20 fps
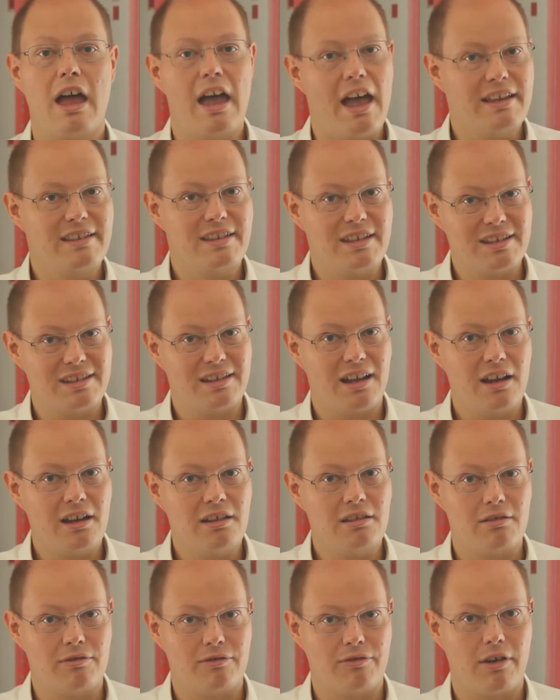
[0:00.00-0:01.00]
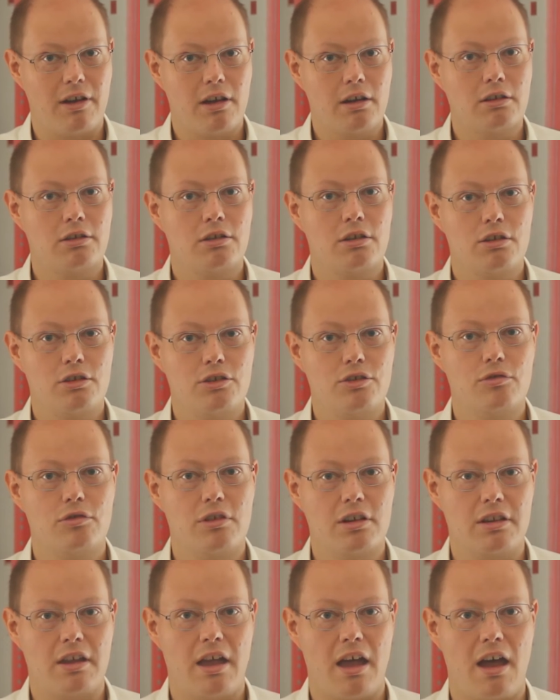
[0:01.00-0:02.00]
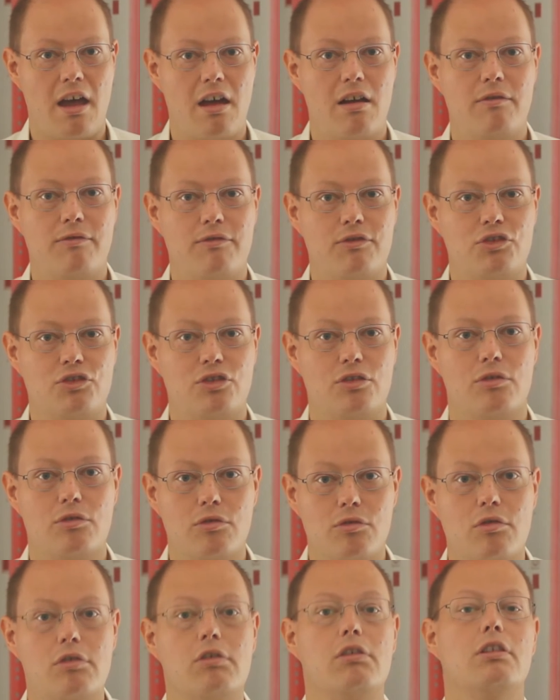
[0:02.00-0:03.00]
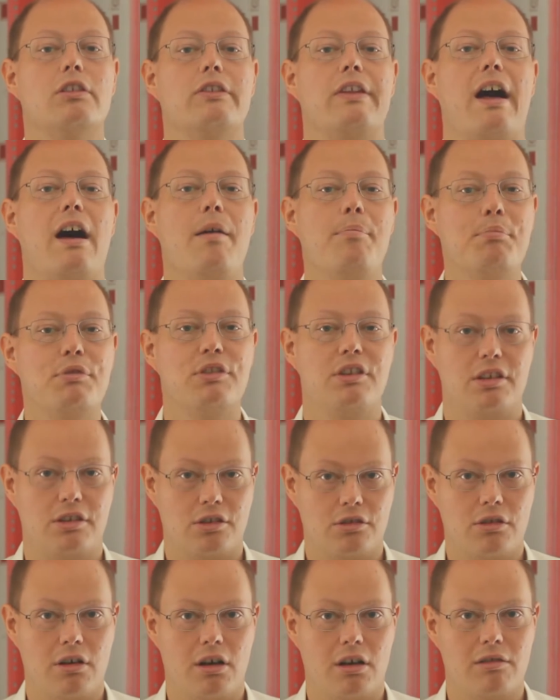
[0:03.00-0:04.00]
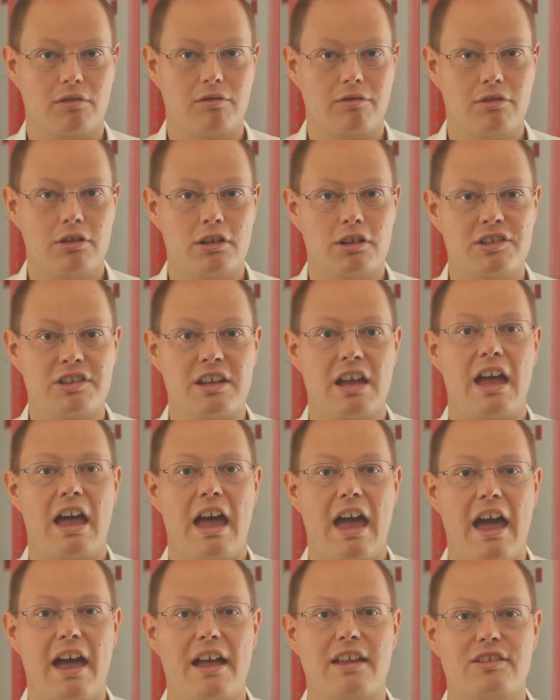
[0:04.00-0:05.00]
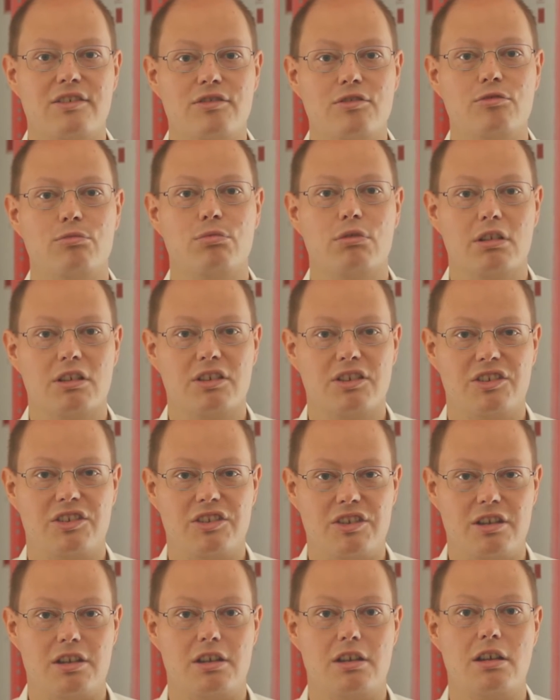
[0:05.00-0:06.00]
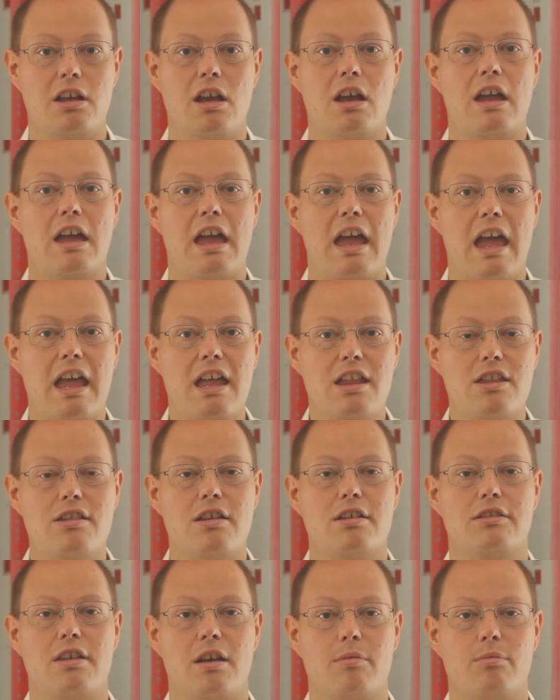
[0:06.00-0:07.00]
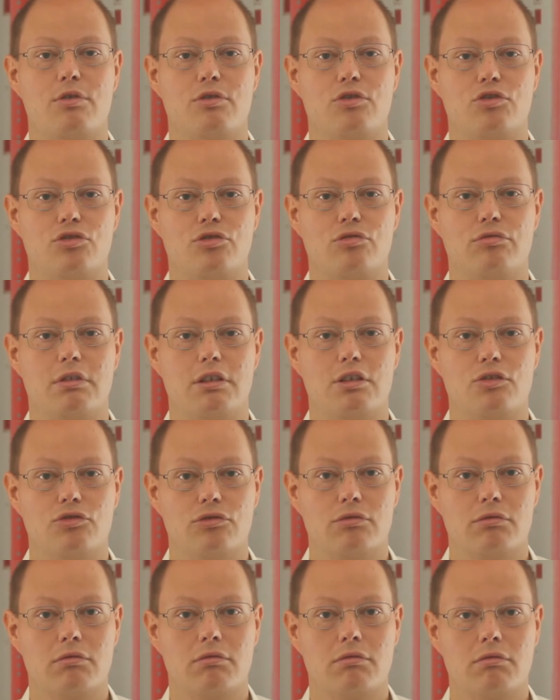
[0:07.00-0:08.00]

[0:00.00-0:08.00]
As a side effect, you can have so-called update conflicts, as you will see in the demonstration.